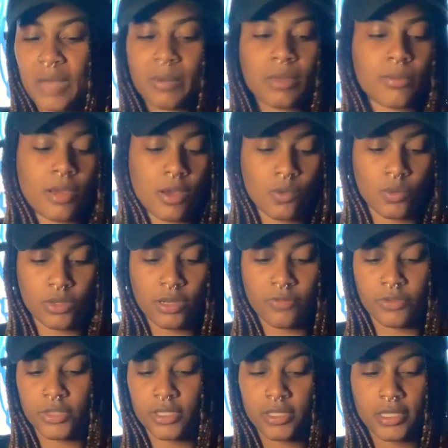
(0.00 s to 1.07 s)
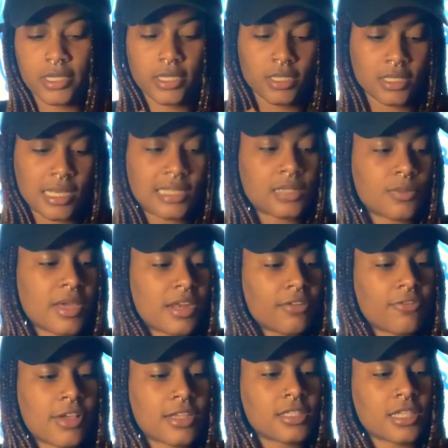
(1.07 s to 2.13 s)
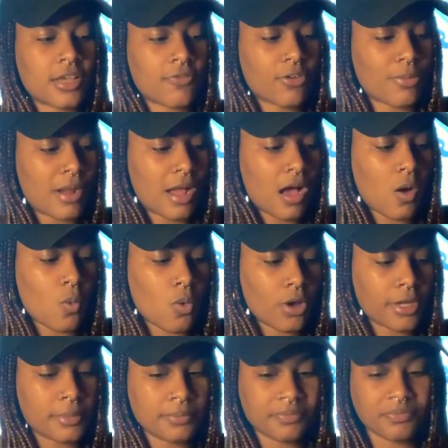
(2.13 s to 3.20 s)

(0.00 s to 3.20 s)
me about whatever this is that's manifesting for pile 1?